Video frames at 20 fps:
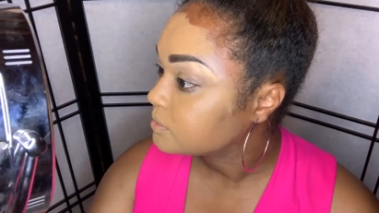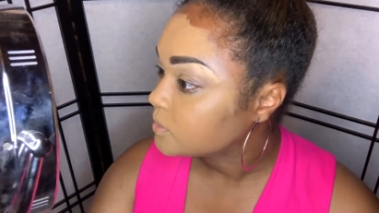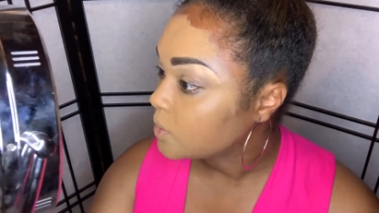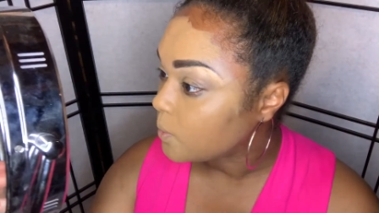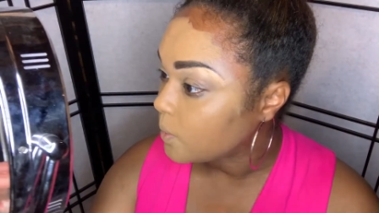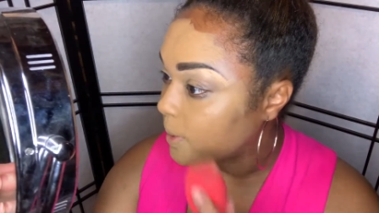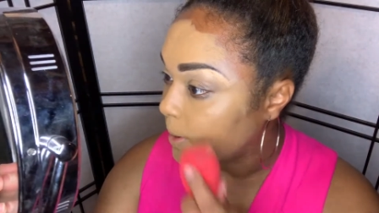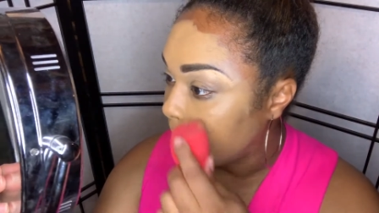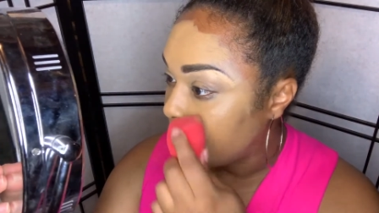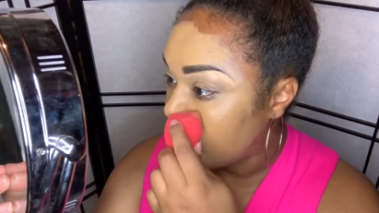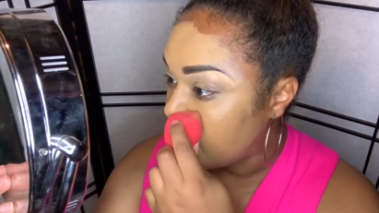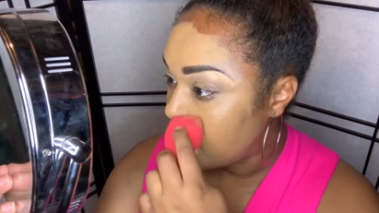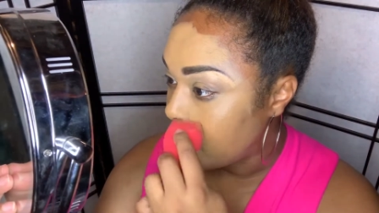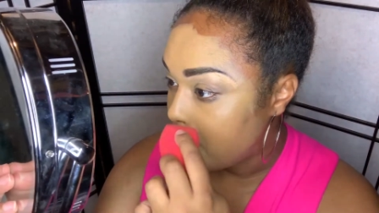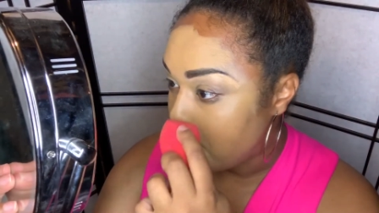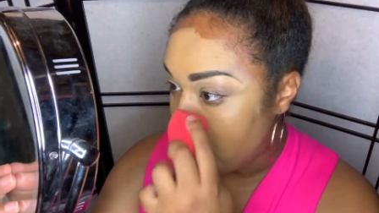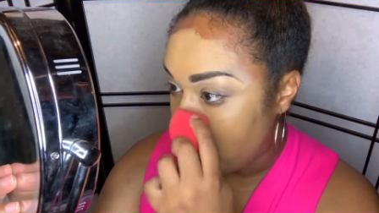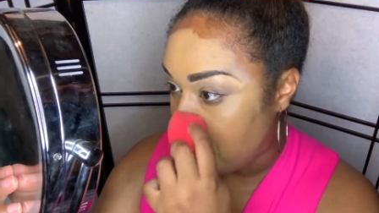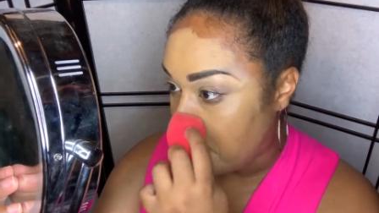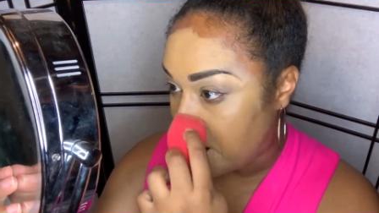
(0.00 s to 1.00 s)

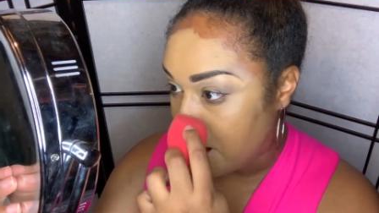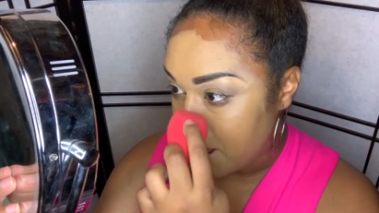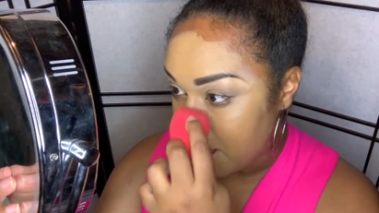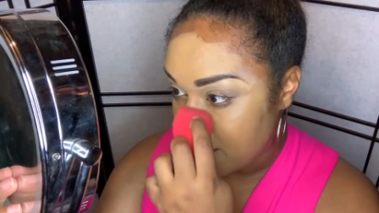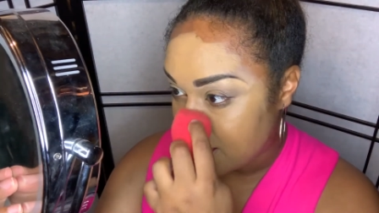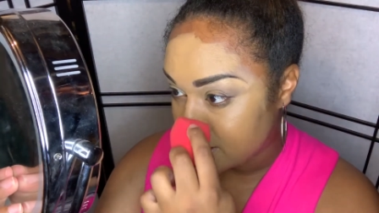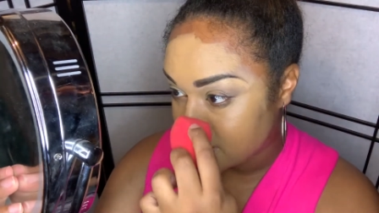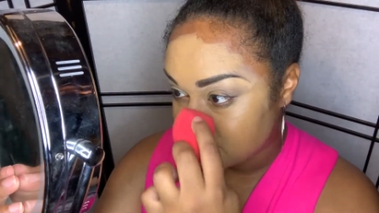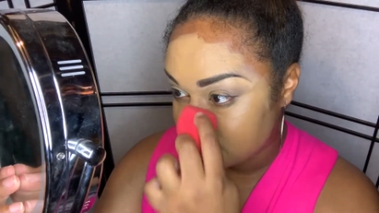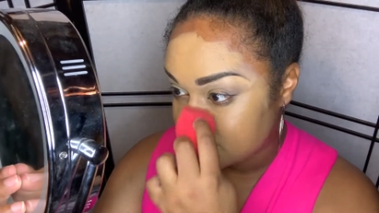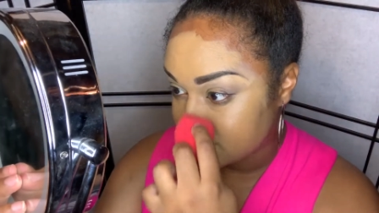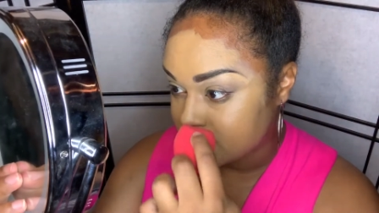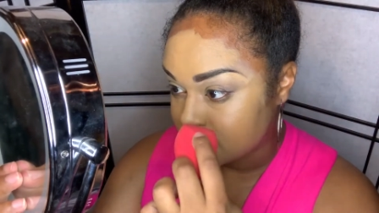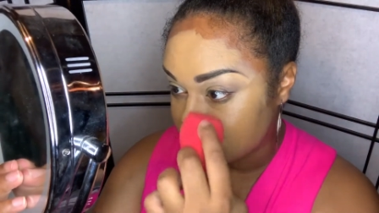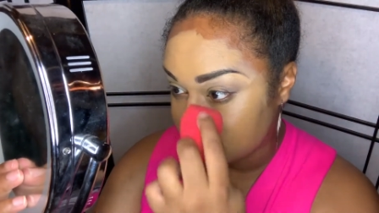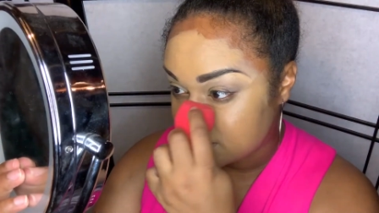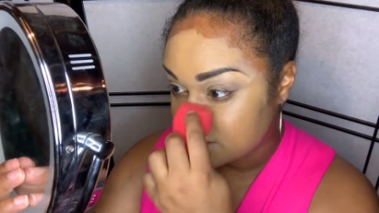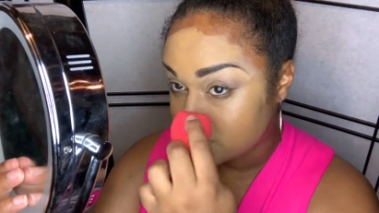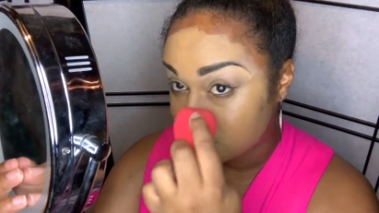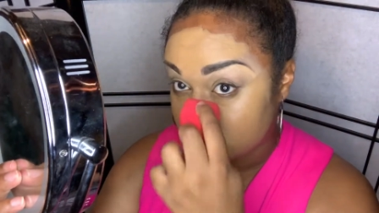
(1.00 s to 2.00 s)
Wow, guys, this
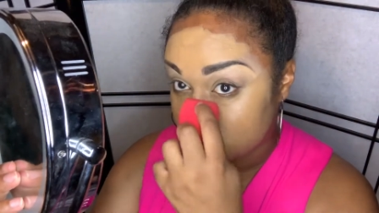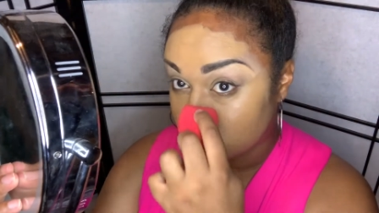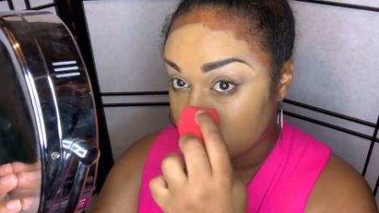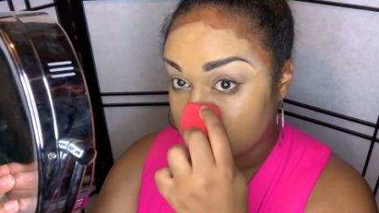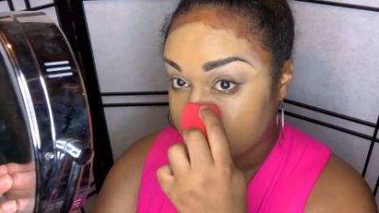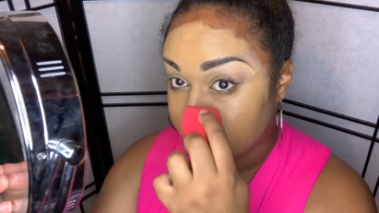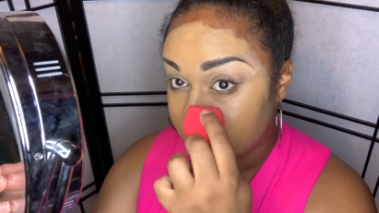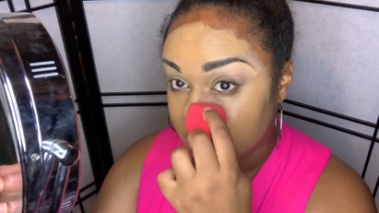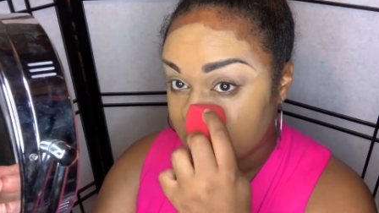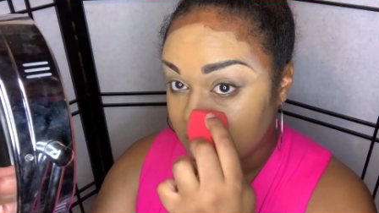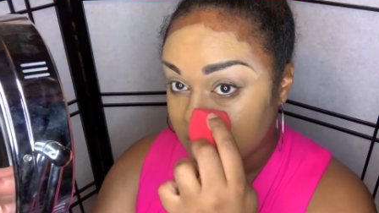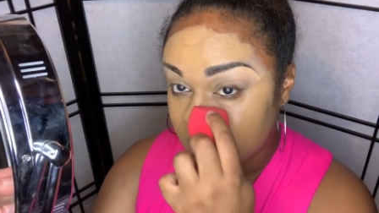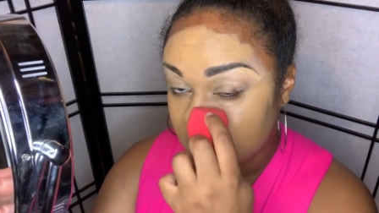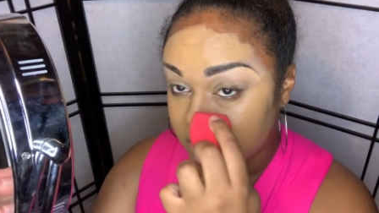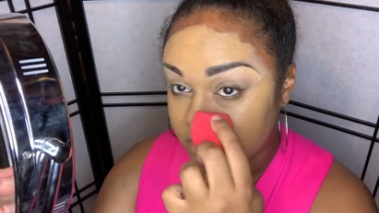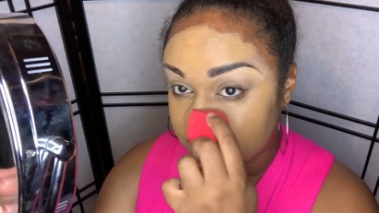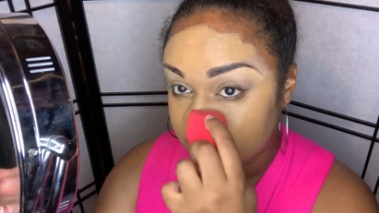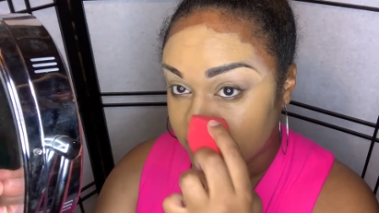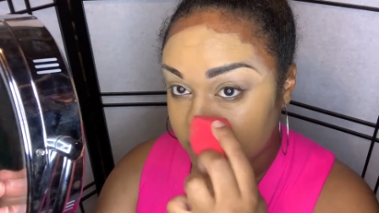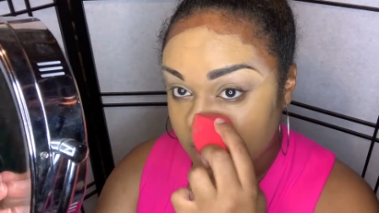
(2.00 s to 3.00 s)
is
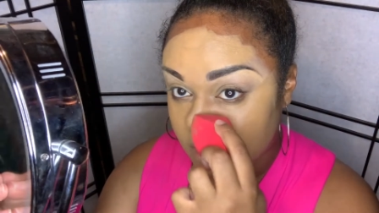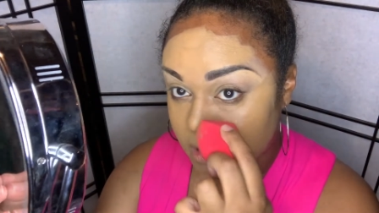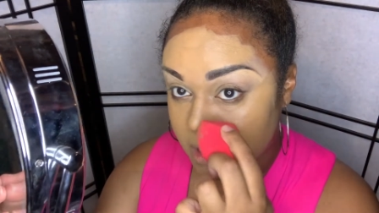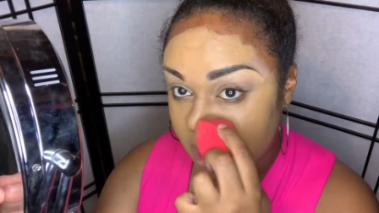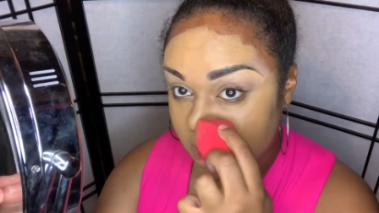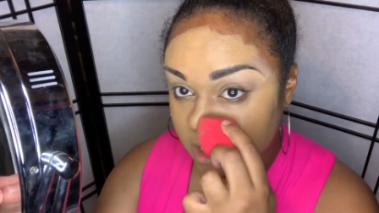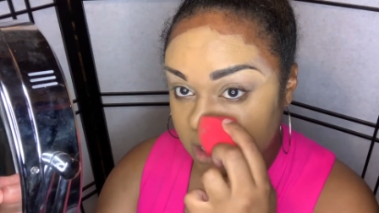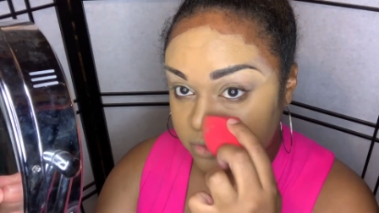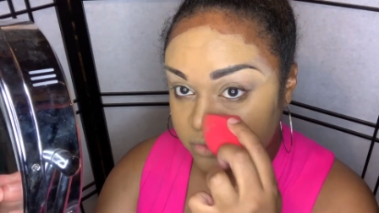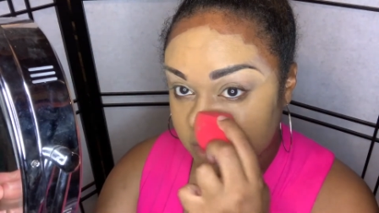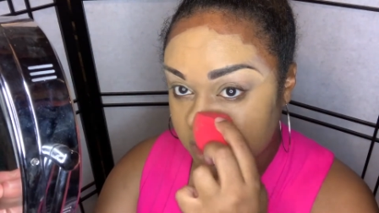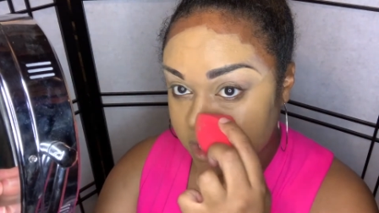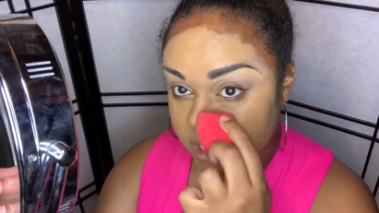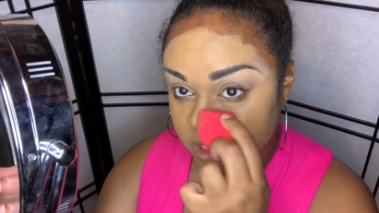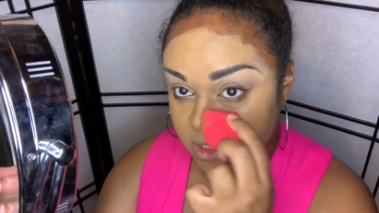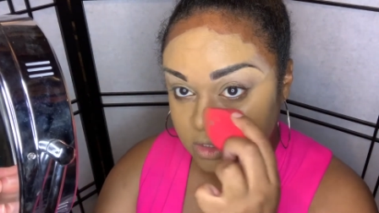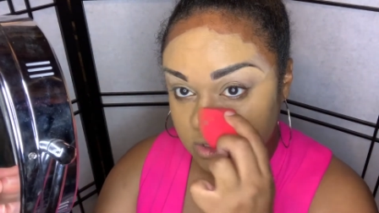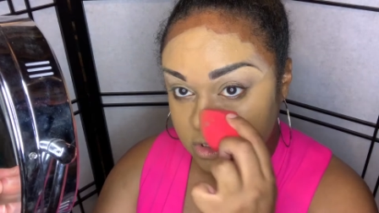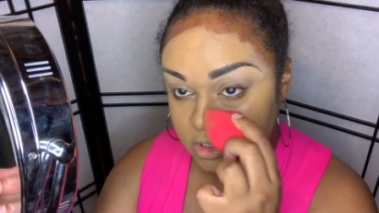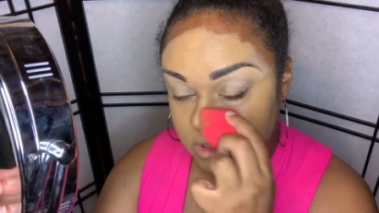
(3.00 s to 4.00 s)
super full
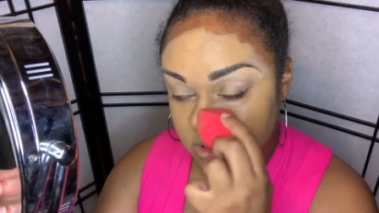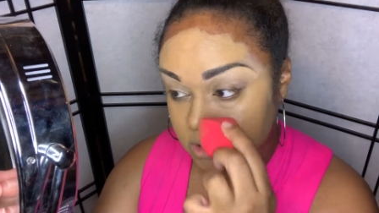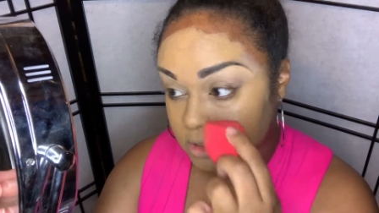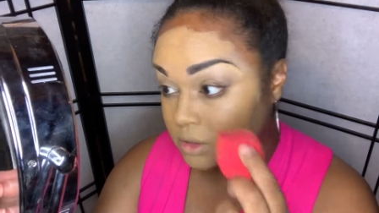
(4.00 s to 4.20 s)
coverage.